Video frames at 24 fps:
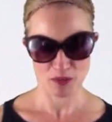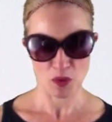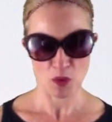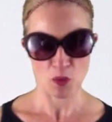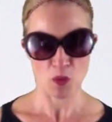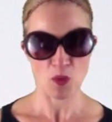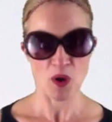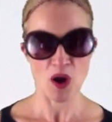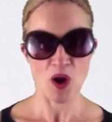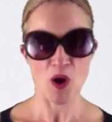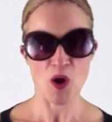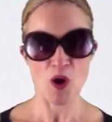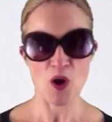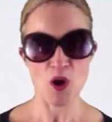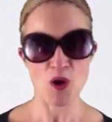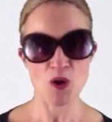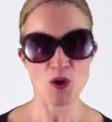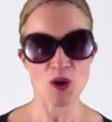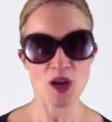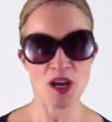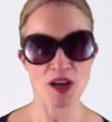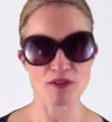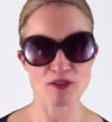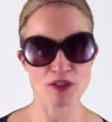where all
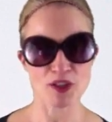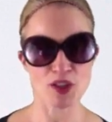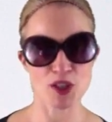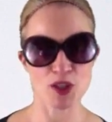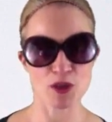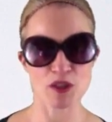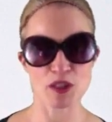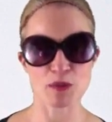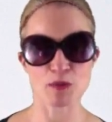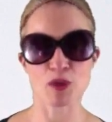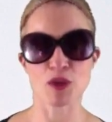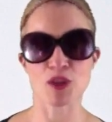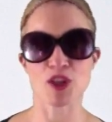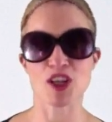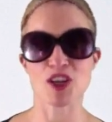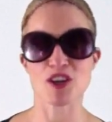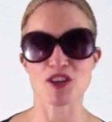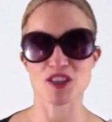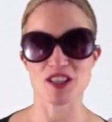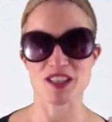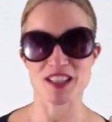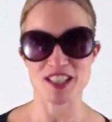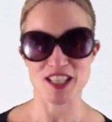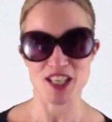you have to do is put the
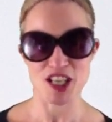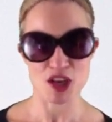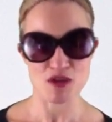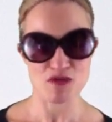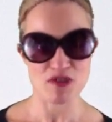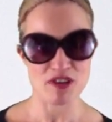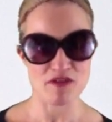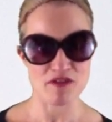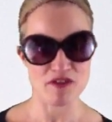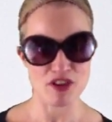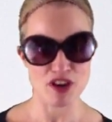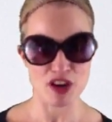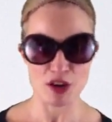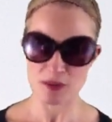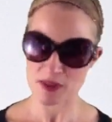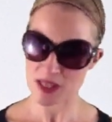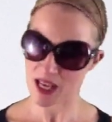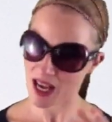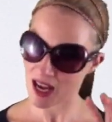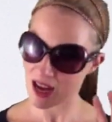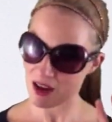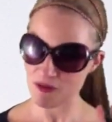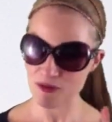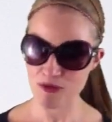auxiliary verbs
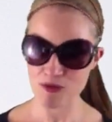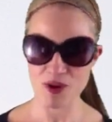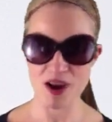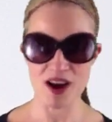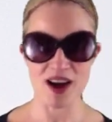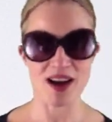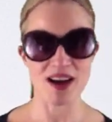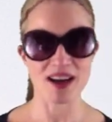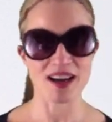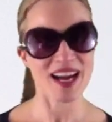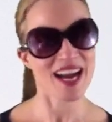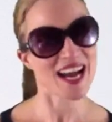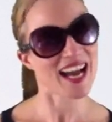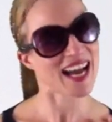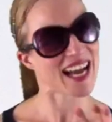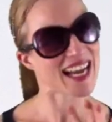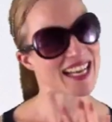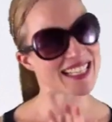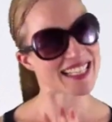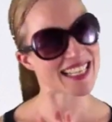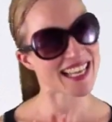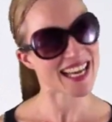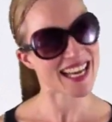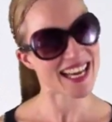avoir
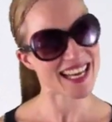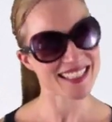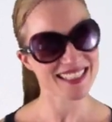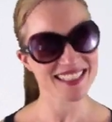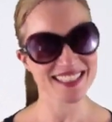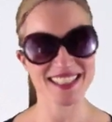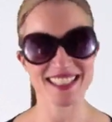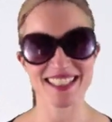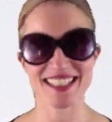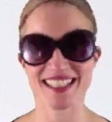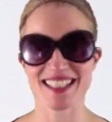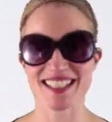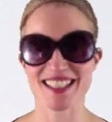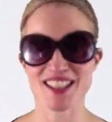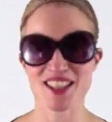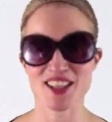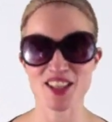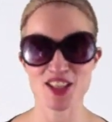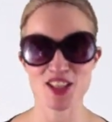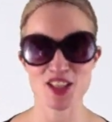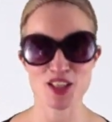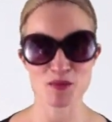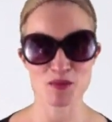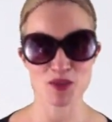and être into
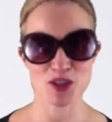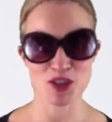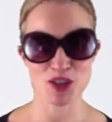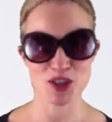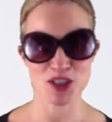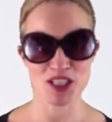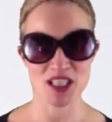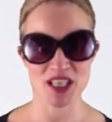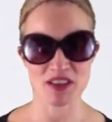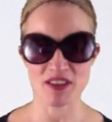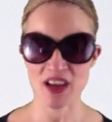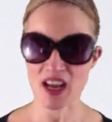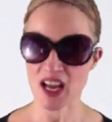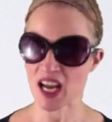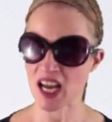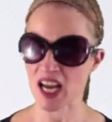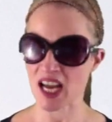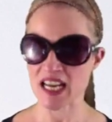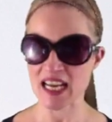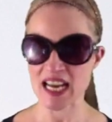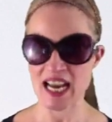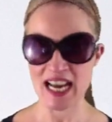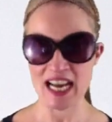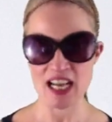the subjunctive
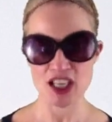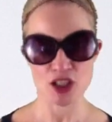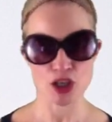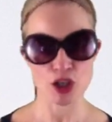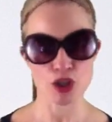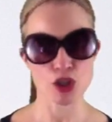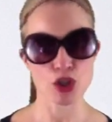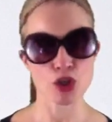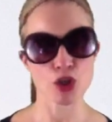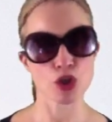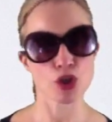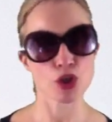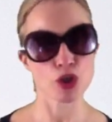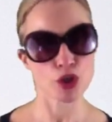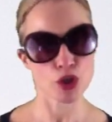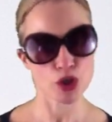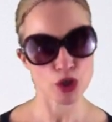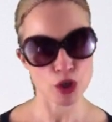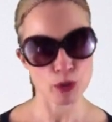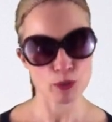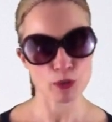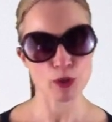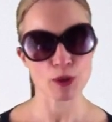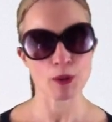and add on your
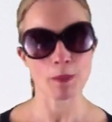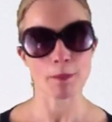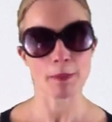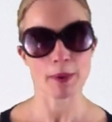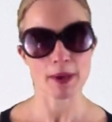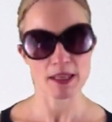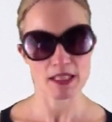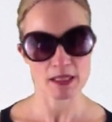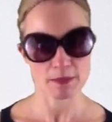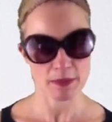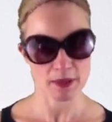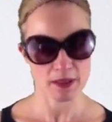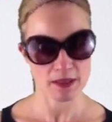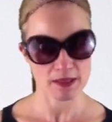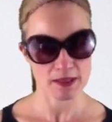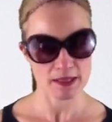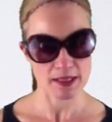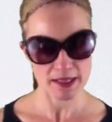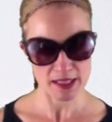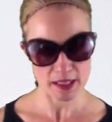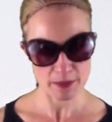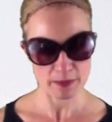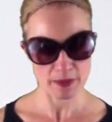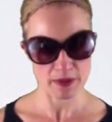normal past
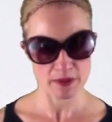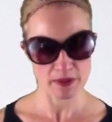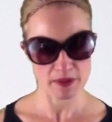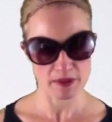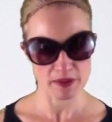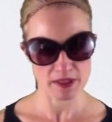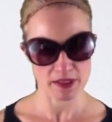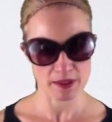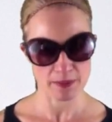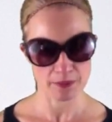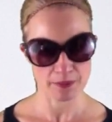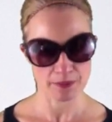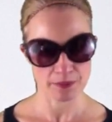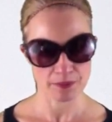participles.